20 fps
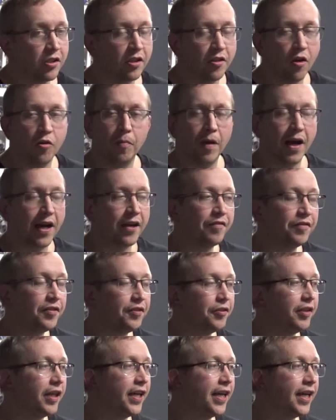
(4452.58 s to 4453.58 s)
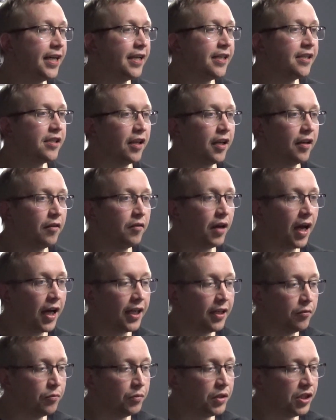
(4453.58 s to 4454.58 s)
going back a few years, that
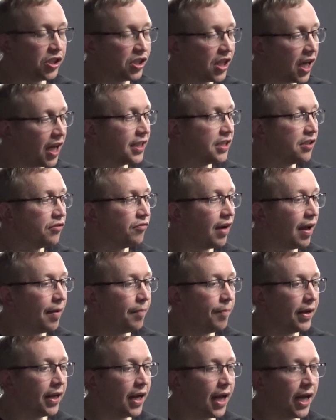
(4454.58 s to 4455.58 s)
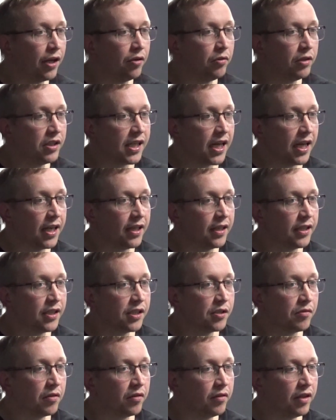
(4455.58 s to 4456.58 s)
we started Redmen, I only turned
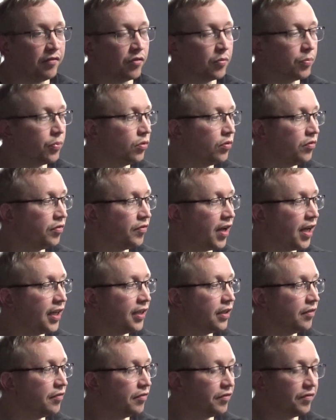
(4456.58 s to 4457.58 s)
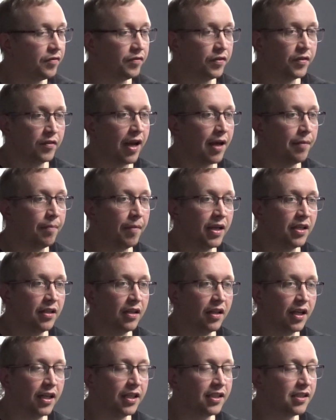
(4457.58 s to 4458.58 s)
into a Liverpool fan for
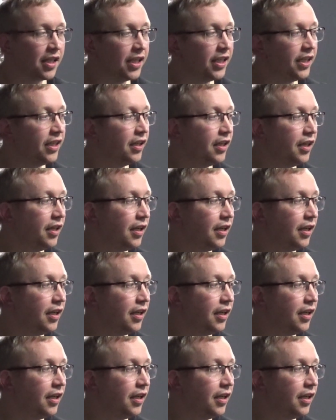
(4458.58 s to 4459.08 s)
Redmen, and it's like,